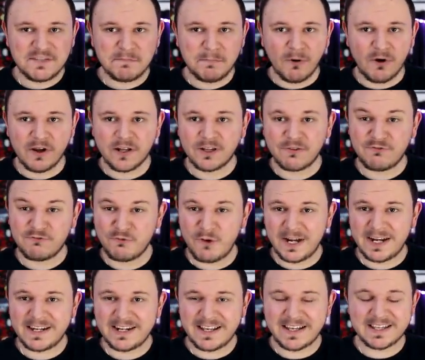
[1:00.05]
point of
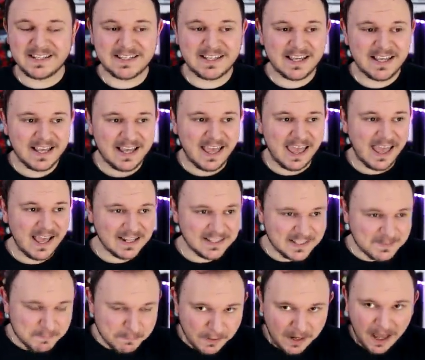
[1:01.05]
what it is,
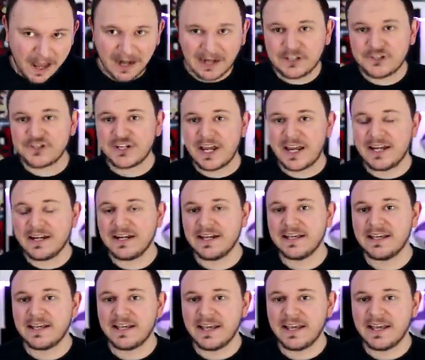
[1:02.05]
it's blockchain